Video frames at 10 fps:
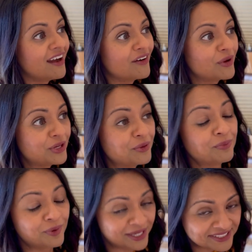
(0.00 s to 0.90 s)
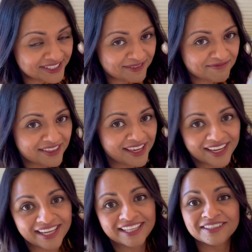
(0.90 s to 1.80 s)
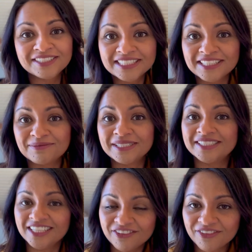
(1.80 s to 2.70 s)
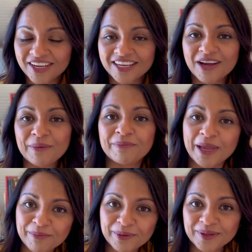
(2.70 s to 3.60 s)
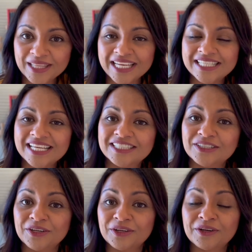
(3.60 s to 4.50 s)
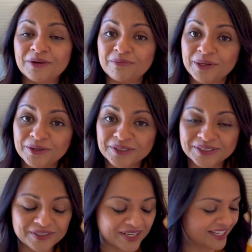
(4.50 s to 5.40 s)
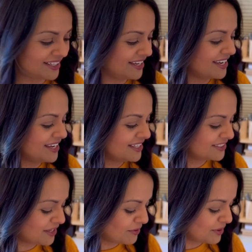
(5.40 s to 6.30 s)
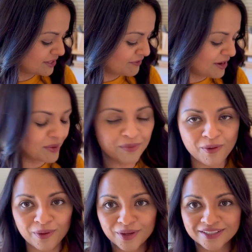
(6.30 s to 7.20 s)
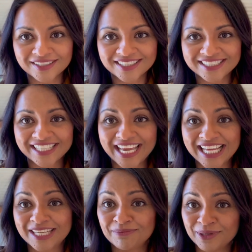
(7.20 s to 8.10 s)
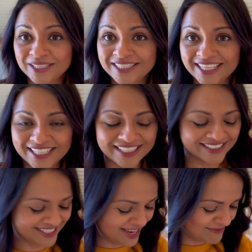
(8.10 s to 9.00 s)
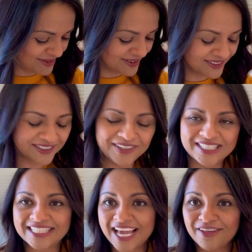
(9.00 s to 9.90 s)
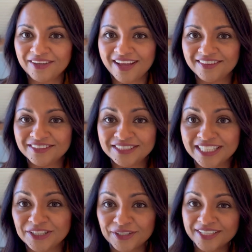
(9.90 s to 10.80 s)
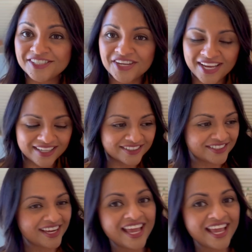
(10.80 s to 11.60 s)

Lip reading: when you print something, it looks a little bit different on paper than it does on your computer screen. So it's very important to get printed samples so you can see how the colors can look and change.